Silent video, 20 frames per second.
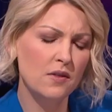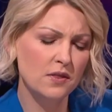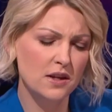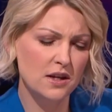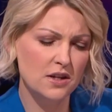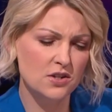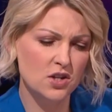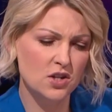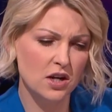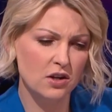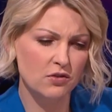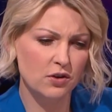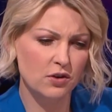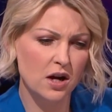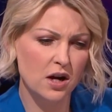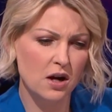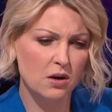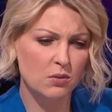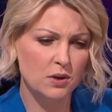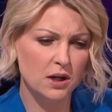this, Jennifer
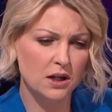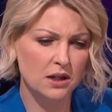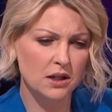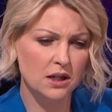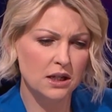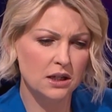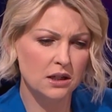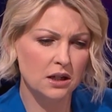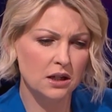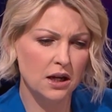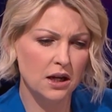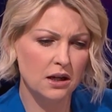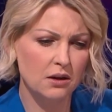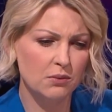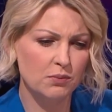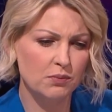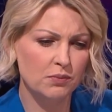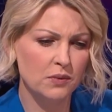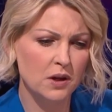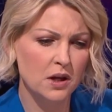Carroll
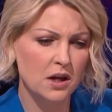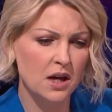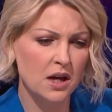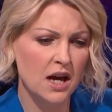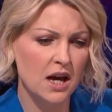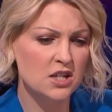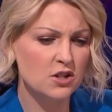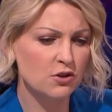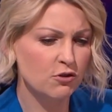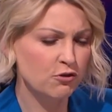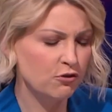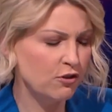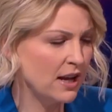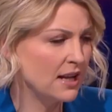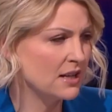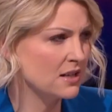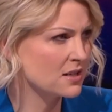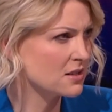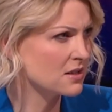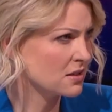MacNeill, a
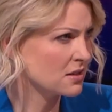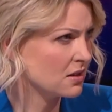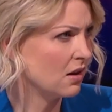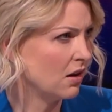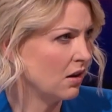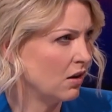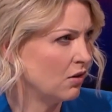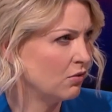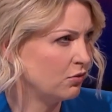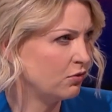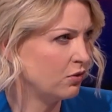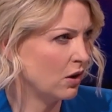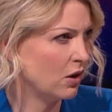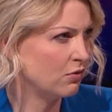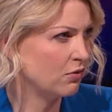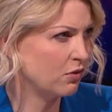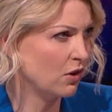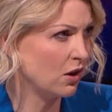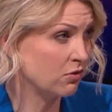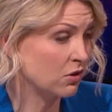defence
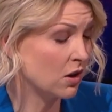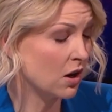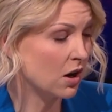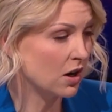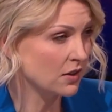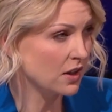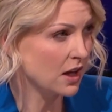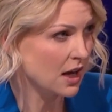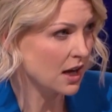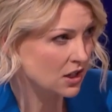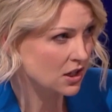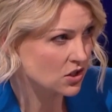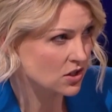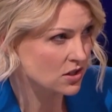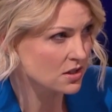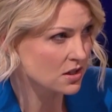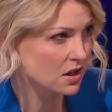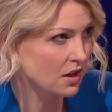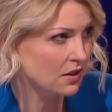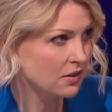of Garda
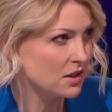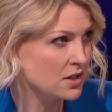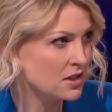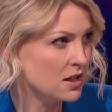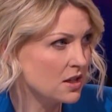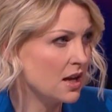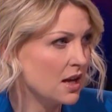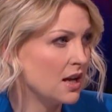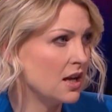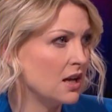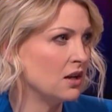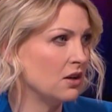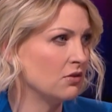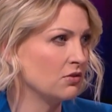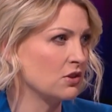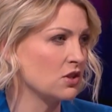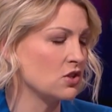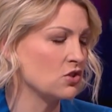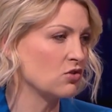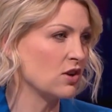actions on the day,
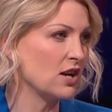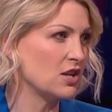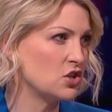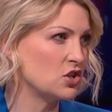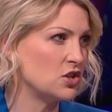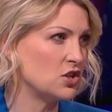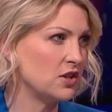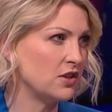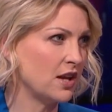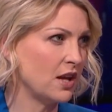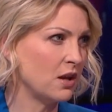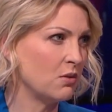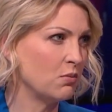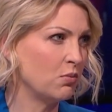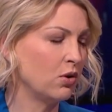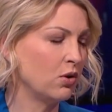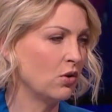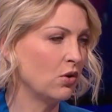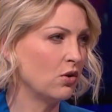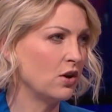of the strategy they
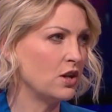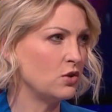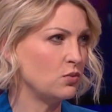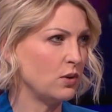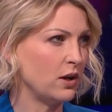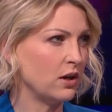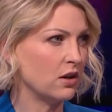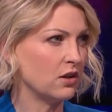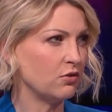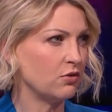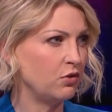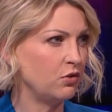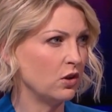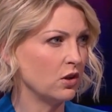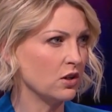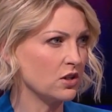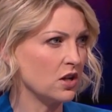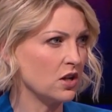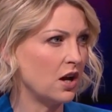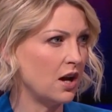employed. We heard a
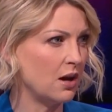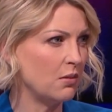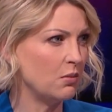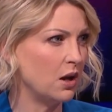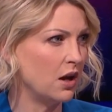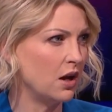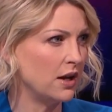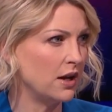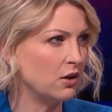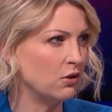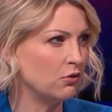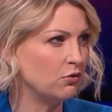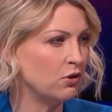full timeline of